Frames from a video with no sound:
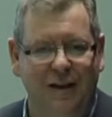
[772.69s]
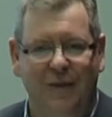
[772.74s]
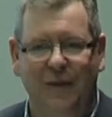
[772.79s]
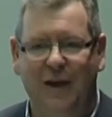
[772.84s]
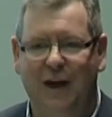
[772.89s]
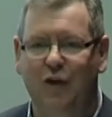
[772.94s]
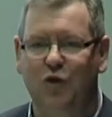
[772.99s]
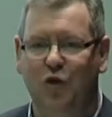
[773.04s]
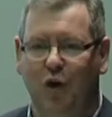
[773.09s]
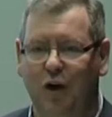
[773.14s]

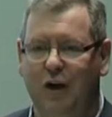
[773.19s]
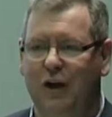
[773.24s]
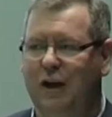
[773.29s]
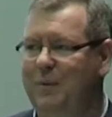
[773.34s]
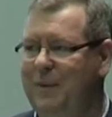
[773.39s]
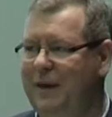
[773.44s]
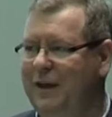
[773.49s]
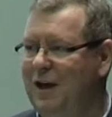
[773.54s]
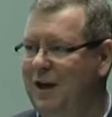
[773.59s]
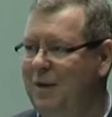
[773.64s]
They are not going
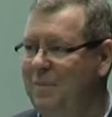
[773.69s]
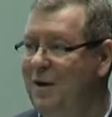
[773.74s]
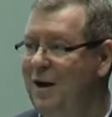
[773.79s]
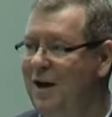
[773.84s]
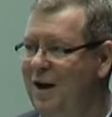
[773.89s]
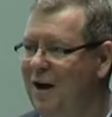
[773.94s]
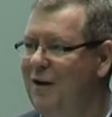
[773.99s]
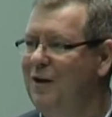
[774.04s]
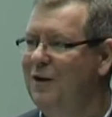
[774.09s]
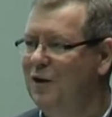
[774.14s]
to become
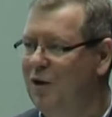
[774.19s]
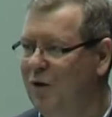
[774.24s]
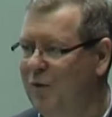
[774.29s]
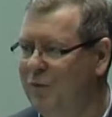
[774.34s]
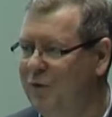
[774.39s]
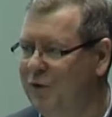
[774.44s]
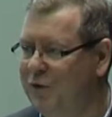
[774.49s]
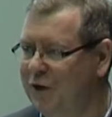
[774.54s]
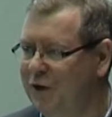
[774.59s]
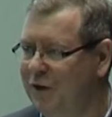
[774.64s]

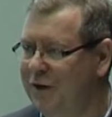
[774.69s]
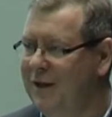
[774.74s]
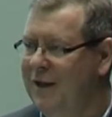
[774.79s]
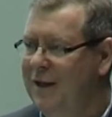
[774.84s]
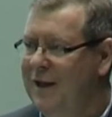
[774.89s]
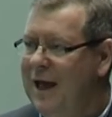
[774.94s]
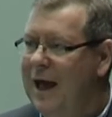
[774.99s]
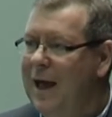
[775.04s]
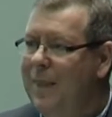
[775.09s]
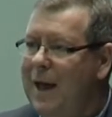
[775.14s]
unconfident,
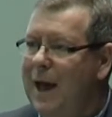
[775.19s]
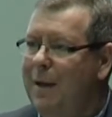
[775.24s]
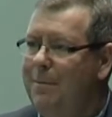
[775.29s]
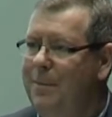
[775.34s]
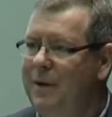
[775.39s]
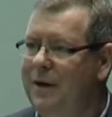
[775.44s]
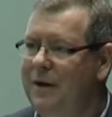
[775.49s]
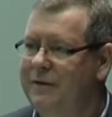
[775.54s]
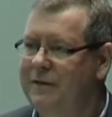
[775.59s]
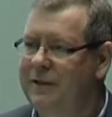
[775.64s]
and that
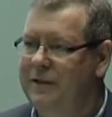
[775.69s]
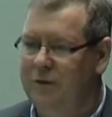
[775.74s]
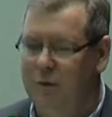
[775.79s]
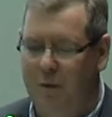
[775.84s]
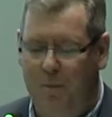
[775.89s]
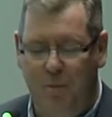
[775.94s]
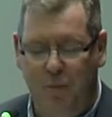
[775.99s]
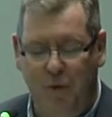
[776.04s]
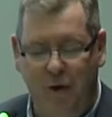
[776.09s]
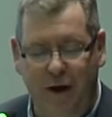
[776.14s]
ability to
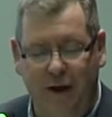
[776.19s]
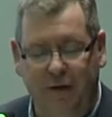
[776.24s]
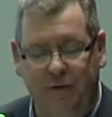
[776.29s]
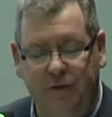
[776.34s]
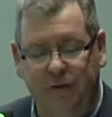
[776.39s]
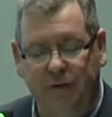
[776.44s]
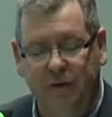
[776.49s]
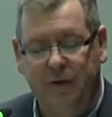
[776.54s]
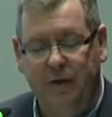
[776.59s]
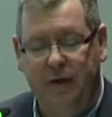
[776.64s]

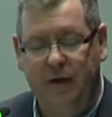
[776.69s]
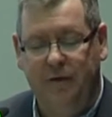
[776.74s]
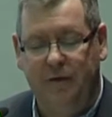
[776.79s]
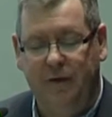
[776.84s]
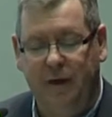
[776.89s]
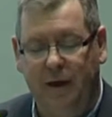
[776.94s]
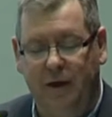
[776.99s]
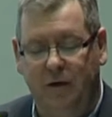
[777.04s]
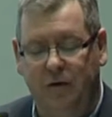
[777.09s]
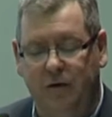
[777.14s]
embrace is
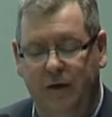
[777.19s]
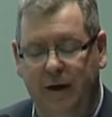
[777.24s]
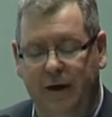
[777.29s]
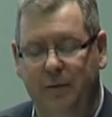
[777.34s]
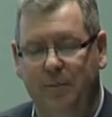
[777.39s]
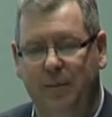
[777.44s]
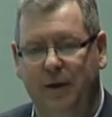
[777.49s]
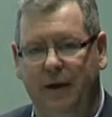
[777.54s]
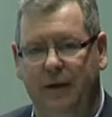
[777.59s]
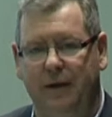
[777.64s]

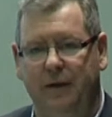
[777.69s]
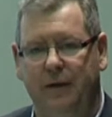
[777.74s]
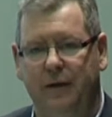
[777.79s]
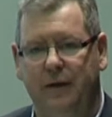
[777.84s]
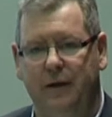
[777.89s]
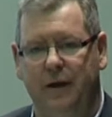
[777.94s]
incredibly